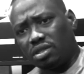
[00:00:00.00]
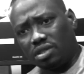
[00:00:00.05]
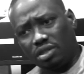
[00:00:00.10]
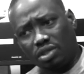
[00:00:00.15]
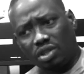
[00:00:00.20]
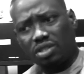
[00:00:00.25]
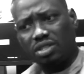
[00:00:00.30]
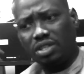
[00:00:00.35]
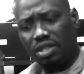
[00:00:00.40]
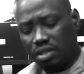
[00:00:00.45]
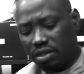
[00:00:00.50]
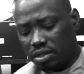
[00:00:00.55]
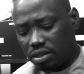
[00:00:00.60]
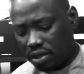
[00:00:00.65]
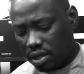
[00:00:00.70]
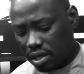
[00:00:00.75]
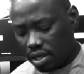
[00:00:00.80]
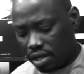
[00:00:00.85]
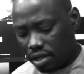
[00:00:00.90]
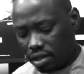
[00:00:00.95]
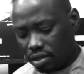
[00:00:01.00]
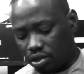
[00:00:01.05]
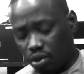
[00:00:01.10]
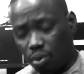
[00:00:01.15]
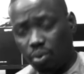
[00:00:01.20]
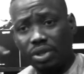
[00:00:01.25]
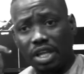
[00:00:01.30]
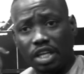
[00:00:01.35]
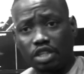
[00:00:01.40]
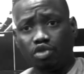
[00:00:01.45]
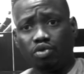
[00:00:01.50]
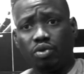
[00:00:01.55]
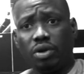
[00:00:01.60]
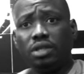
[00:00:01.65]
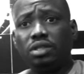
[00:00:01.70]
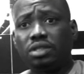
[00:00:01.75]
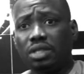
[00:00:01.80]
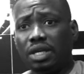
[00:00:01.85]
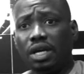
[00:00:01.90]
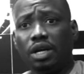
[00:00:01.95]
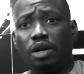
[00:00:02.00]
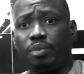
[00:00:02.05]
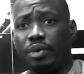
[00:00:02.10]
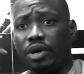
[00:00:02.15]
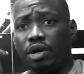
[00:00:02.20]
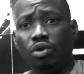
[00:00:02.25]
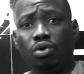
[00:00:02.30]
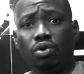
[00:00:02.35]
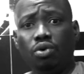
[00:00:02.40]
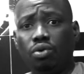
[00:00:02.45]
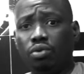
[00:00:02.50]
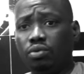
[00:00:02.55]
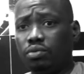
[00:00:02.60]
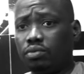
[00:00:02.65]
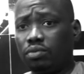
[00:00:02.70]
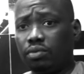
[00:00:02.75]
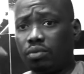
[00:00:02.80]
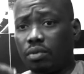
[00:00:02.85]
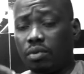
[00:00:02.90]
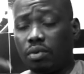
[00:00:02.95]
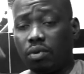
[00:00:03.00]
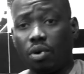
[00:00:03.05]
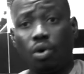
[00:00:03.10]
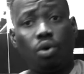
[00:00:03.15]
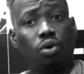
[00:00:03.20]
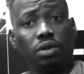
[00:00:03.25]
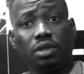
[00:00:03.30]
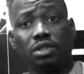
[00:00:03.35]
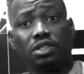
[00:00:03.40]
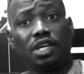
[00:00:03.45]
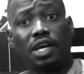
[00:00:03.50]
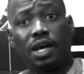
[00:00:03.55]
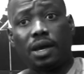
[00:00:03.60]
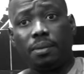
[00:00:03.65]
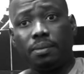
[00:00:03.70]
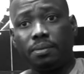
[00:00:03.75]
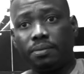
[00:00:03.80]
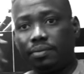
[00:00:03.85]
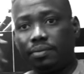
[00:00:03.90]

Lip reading: He just needs someone that's ready to get up and go all the time,